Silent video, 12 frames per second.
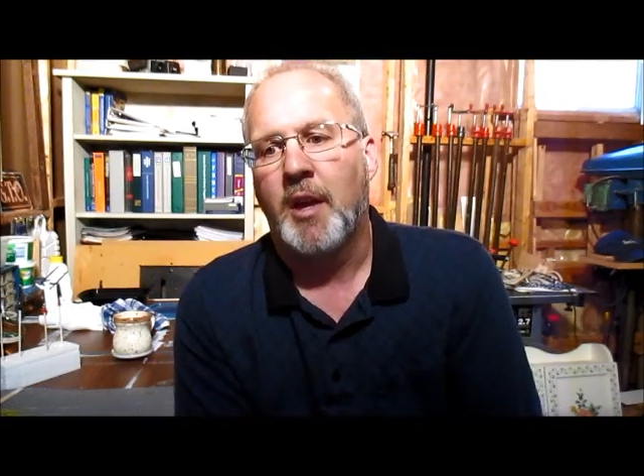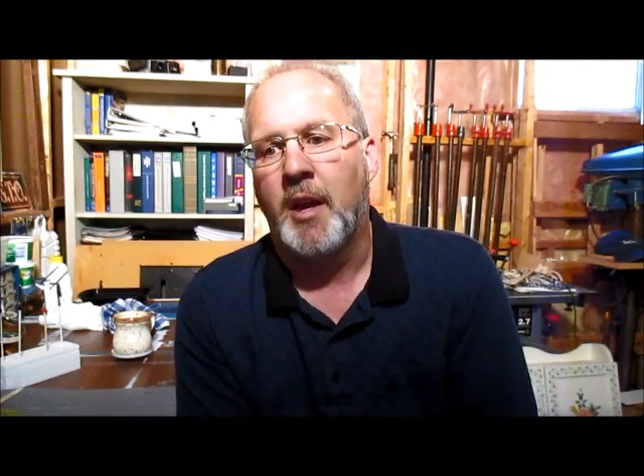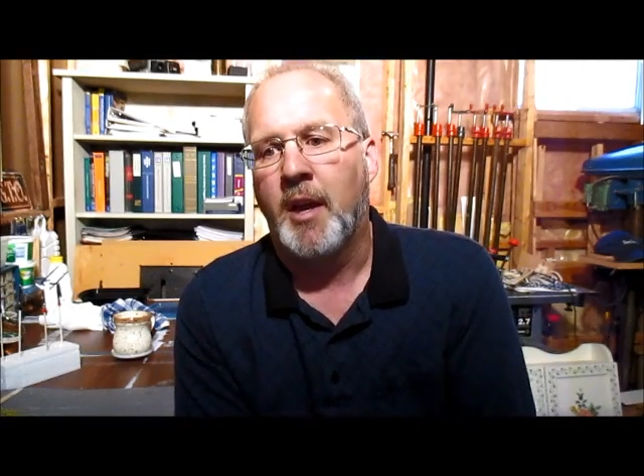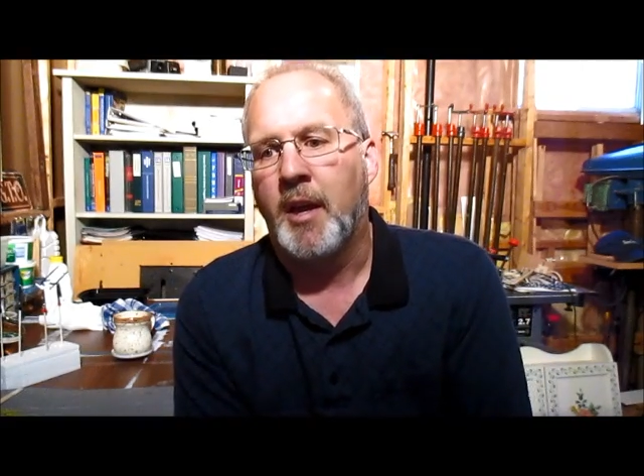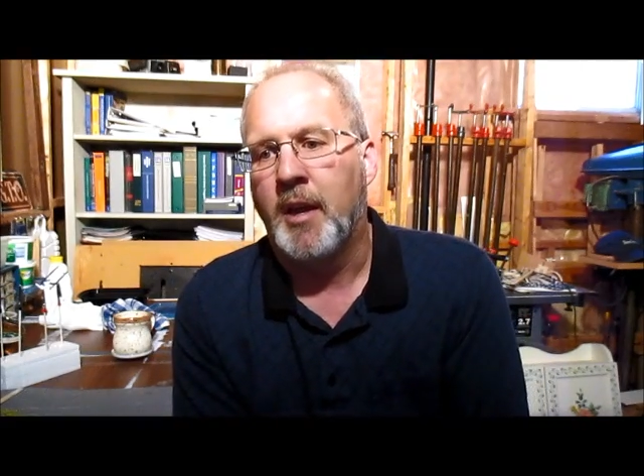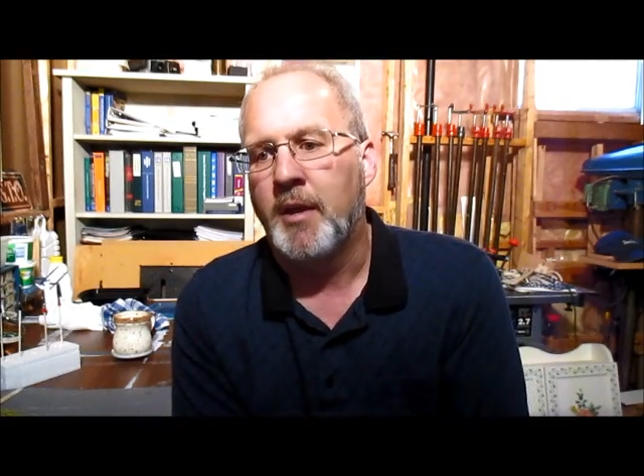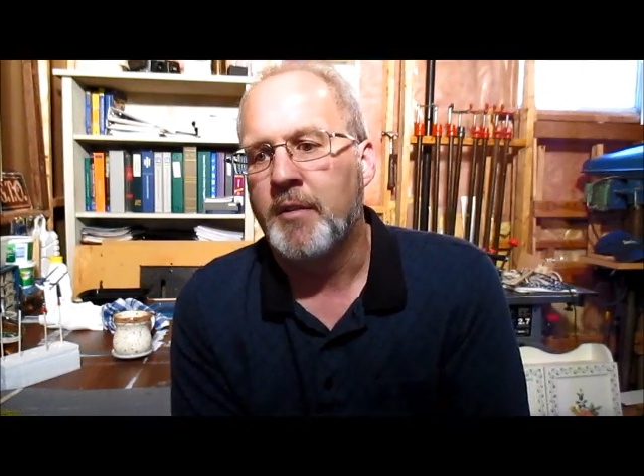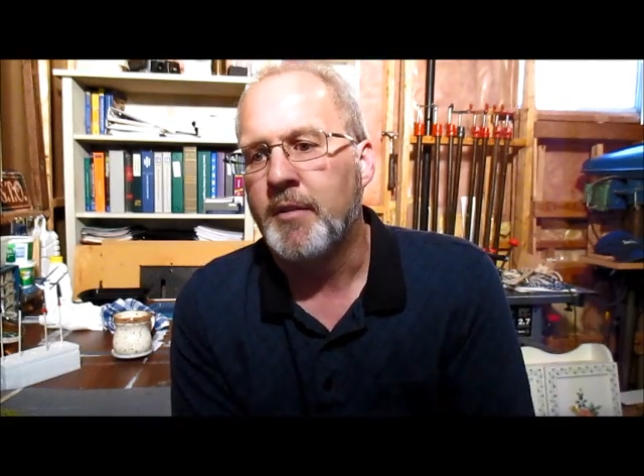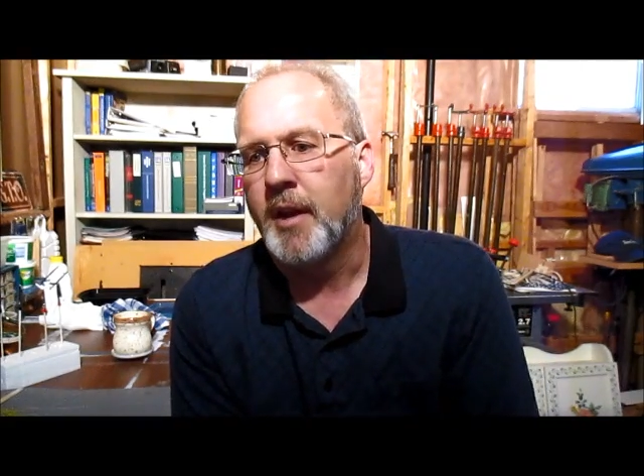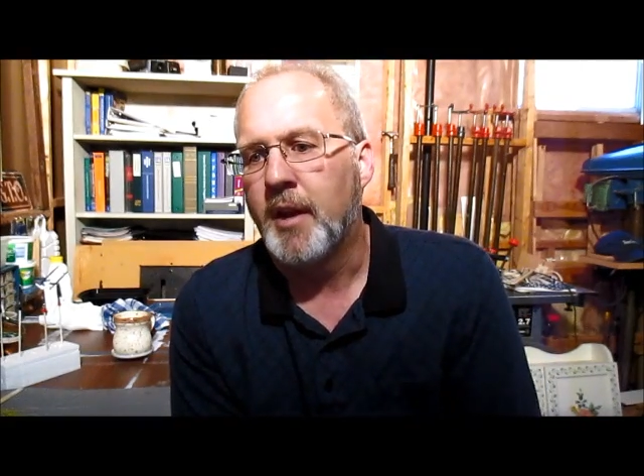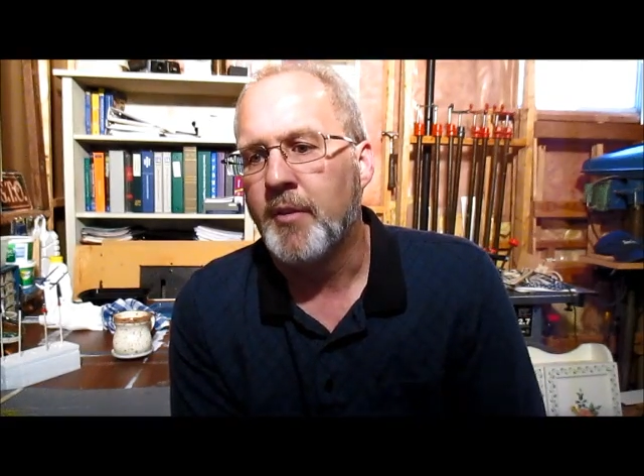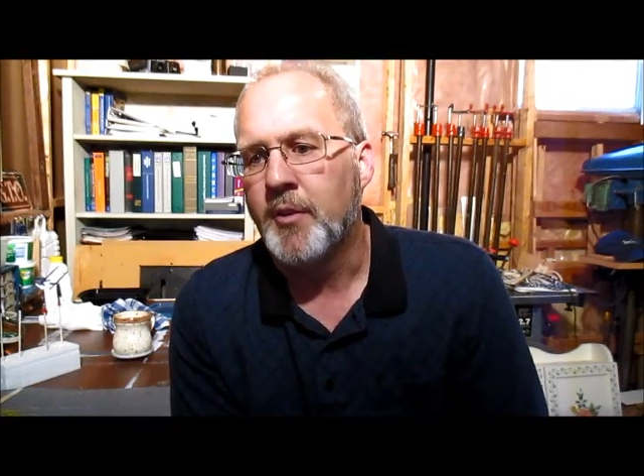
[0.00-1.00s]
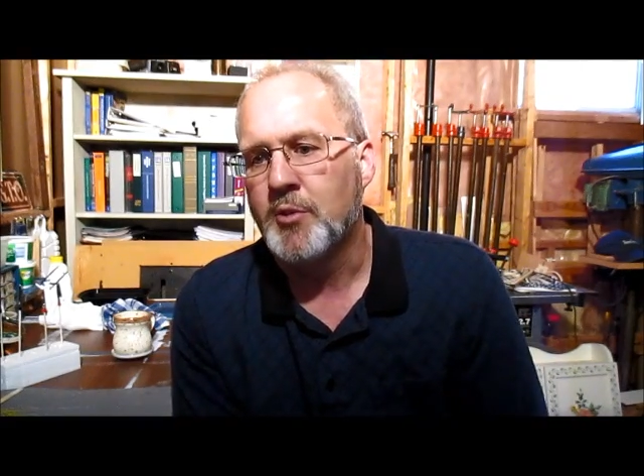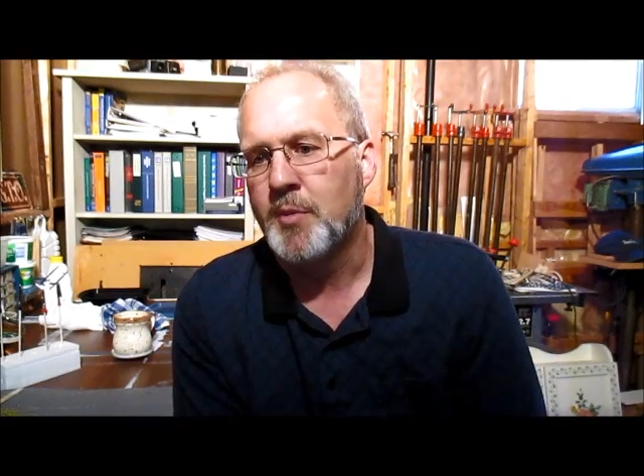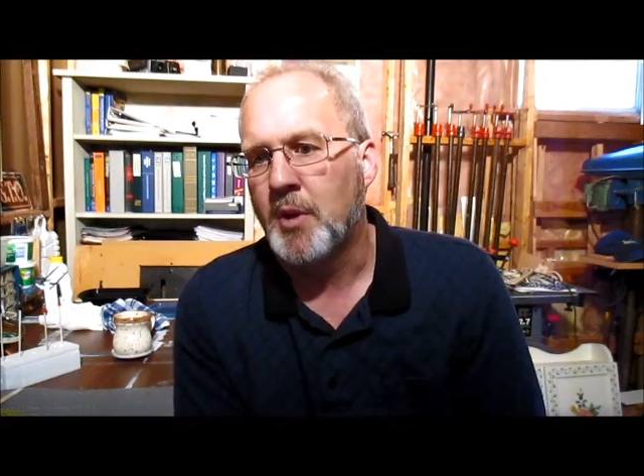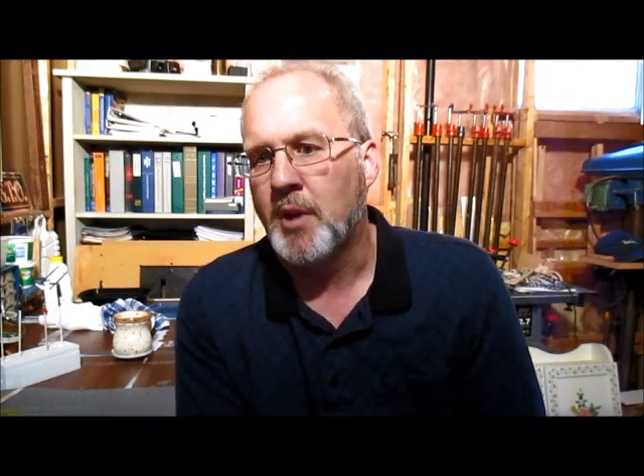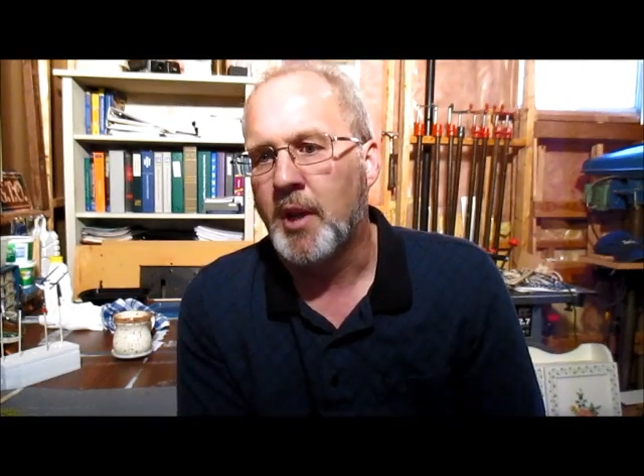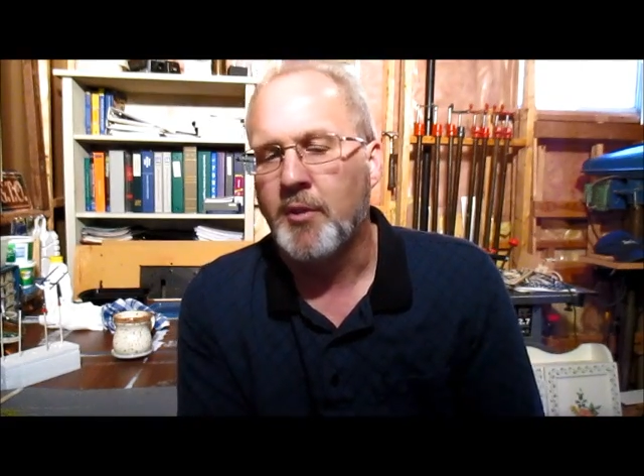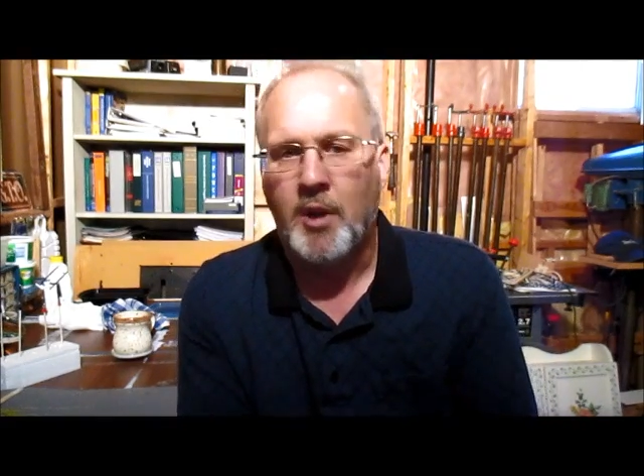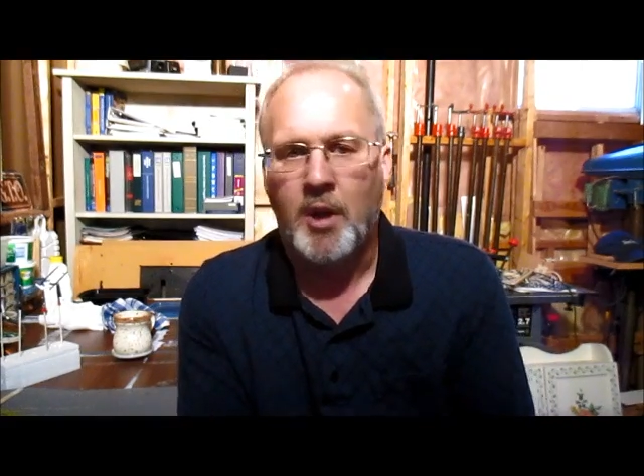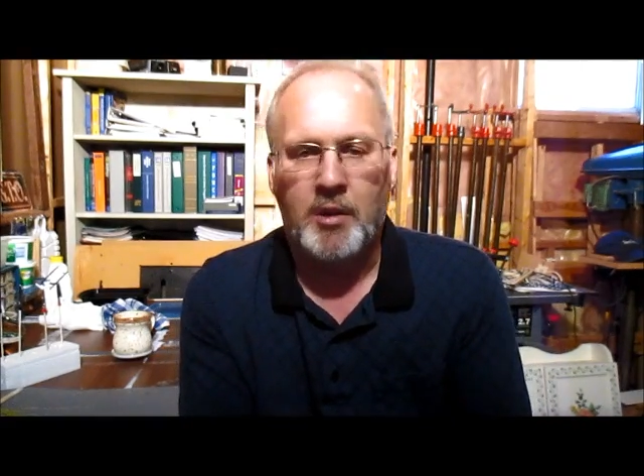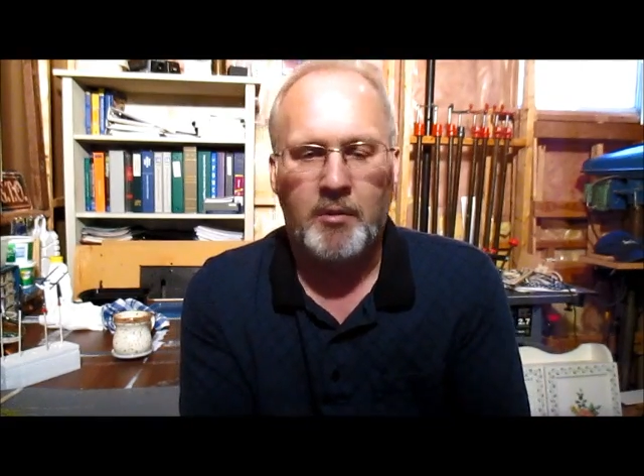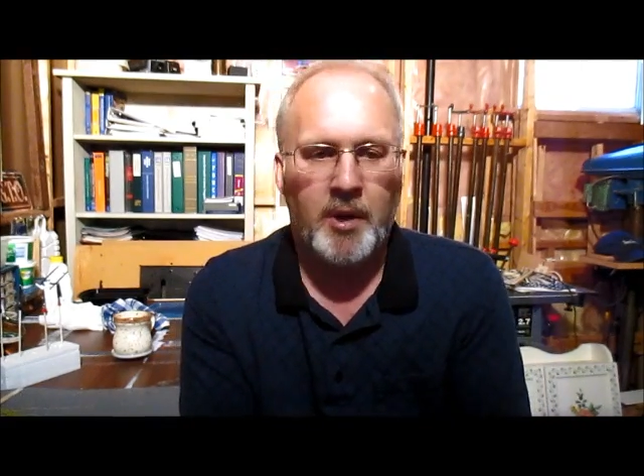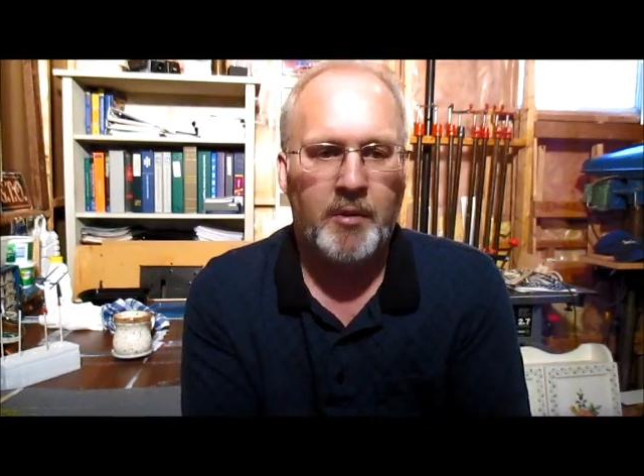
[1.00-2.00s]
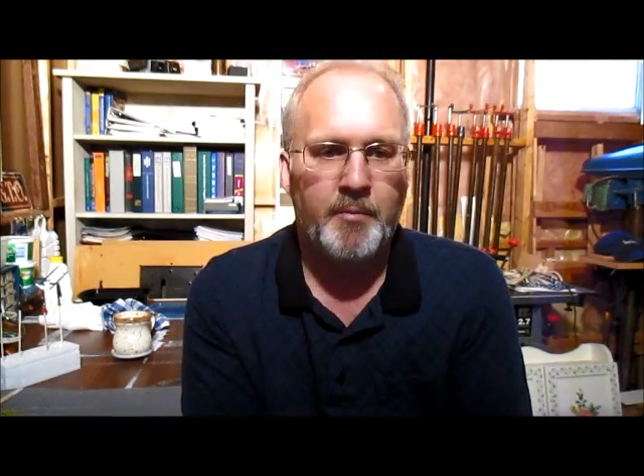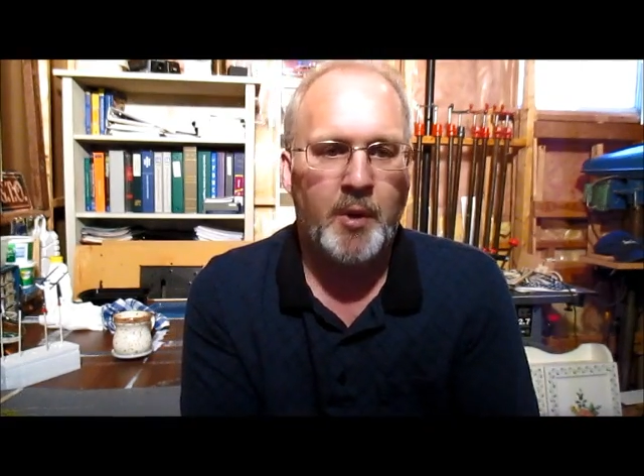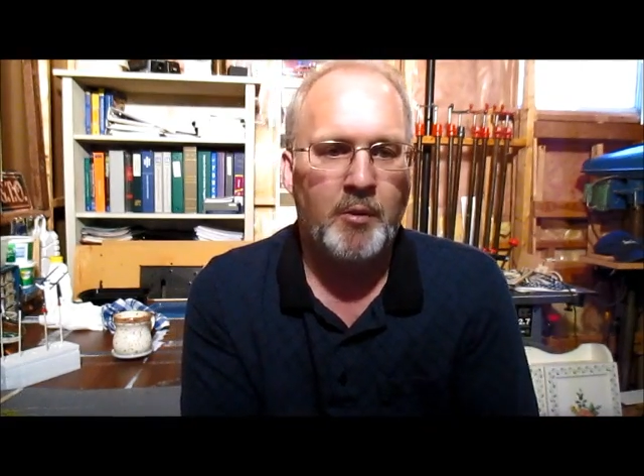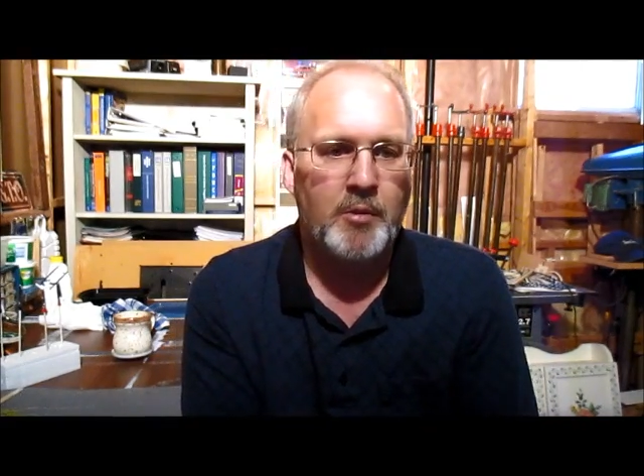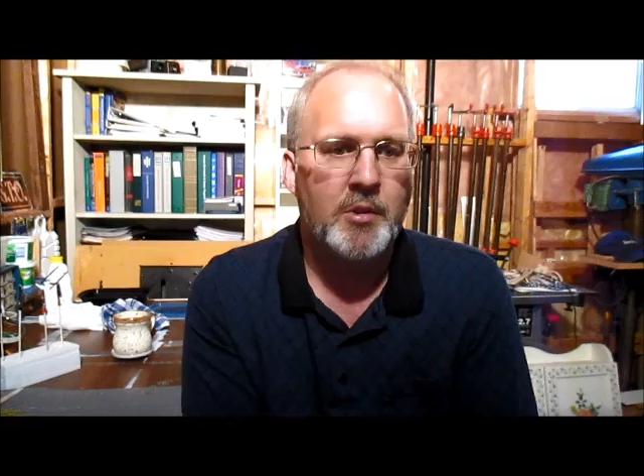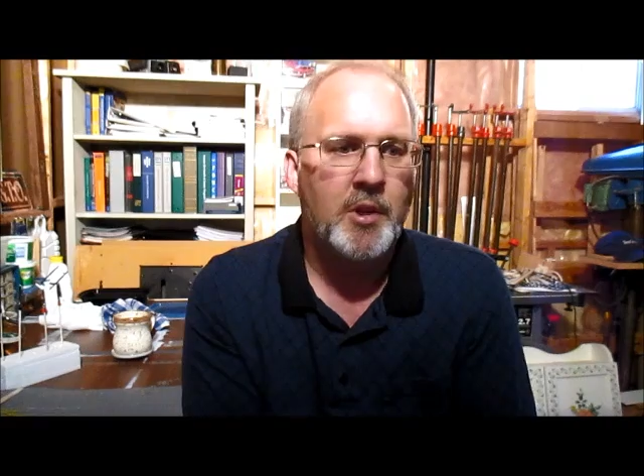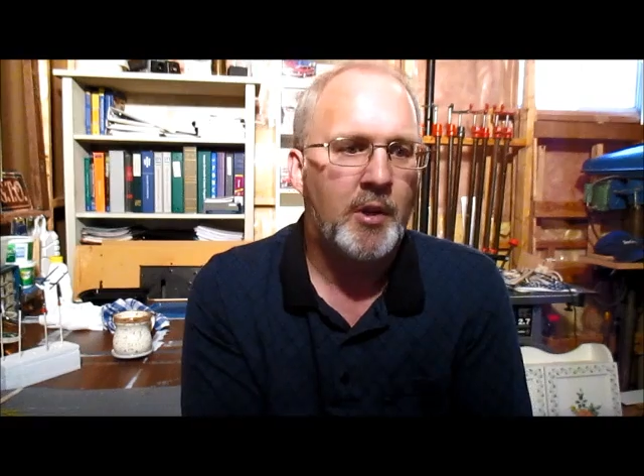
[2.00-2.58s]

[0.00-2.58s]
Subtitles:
And there's been a lot of talk around about